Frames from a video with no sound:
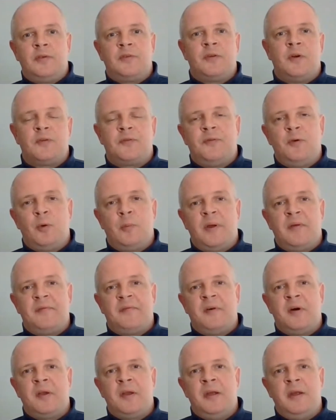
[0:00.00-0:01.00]
you start to feel a bit
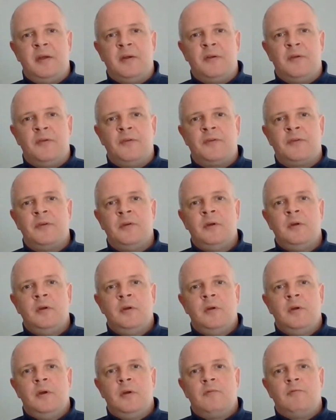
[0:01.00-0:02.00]
funny and
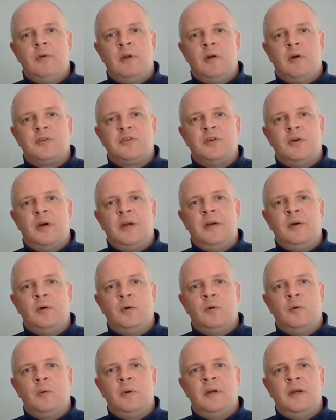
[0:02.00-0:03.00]
realise you're
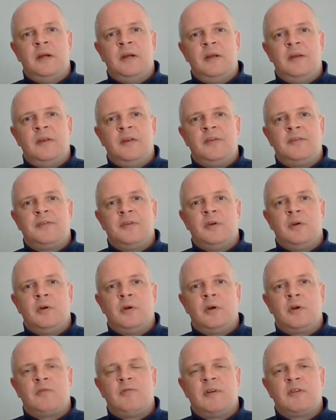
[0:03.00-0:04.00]
ill. It's
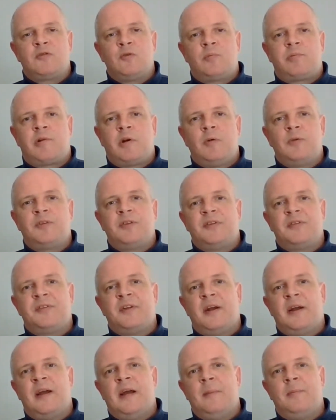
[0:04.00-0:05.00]
a gradual process
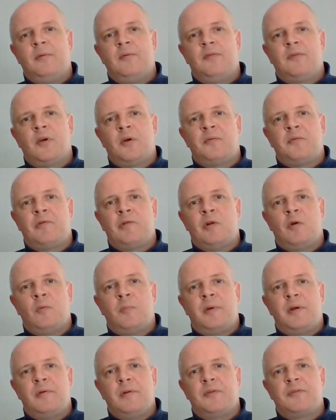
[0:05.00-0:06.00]
that happens over a
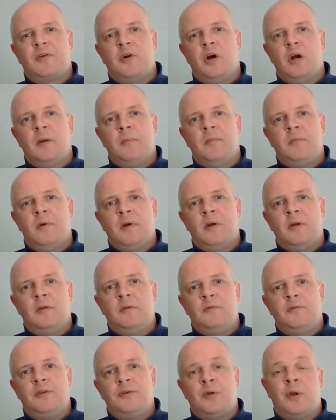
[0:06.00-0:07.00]
long period of time,
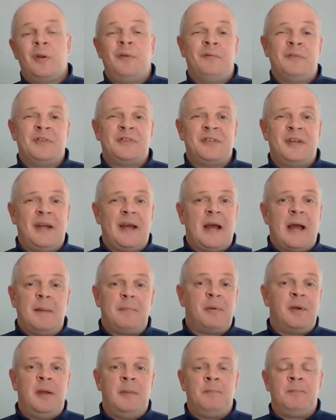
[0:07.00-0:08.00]
and you don't even see it
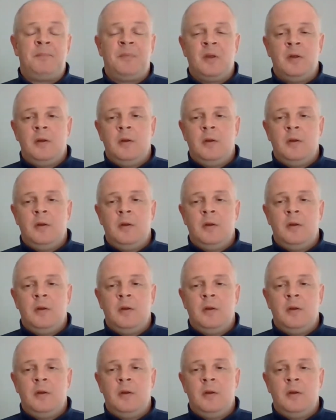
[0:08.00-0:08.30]
happening.